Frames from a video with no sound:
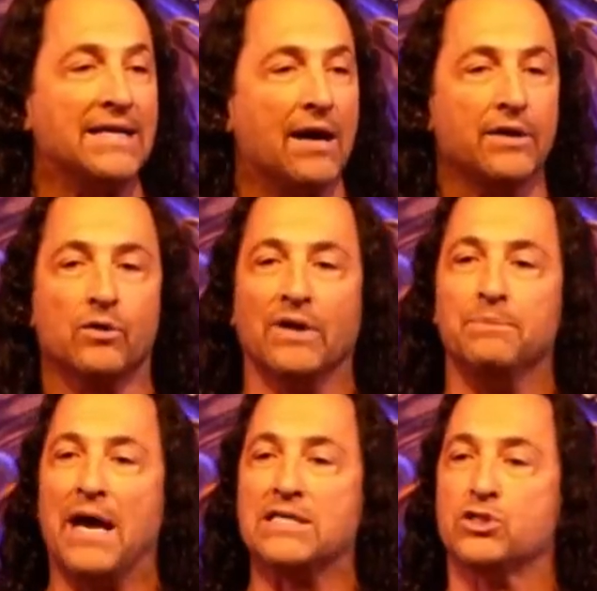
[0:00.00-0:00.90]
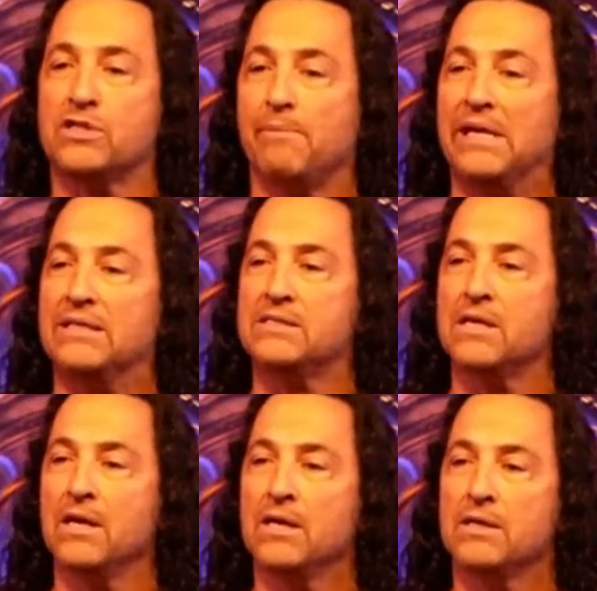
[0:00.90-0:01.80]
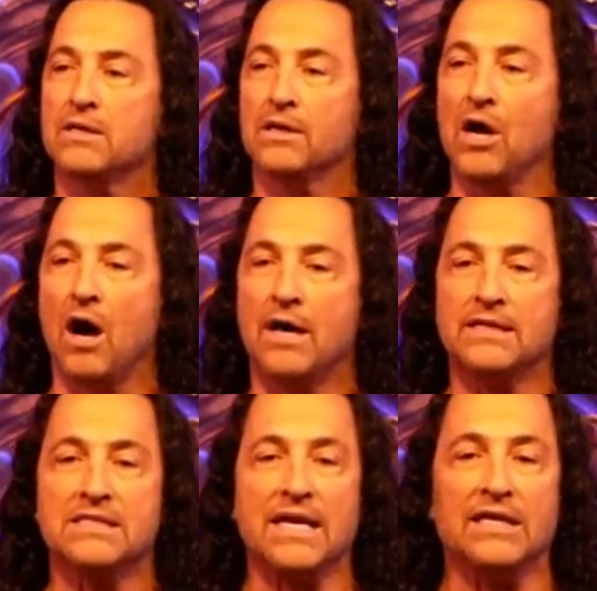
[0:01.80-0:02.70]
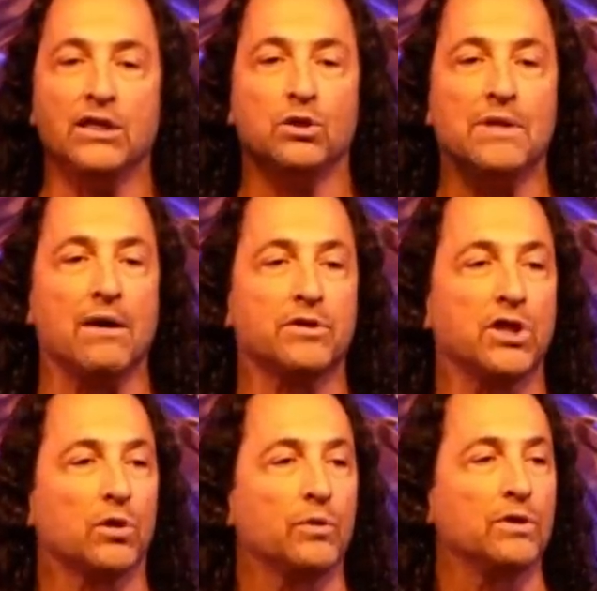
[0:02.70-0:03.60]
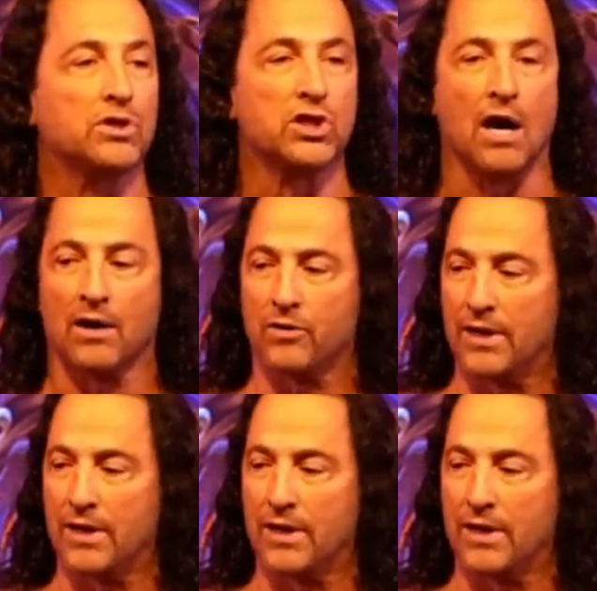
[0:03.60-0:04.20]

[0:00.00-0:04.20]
down in green pastures. It means God is sending you down to your root chakra.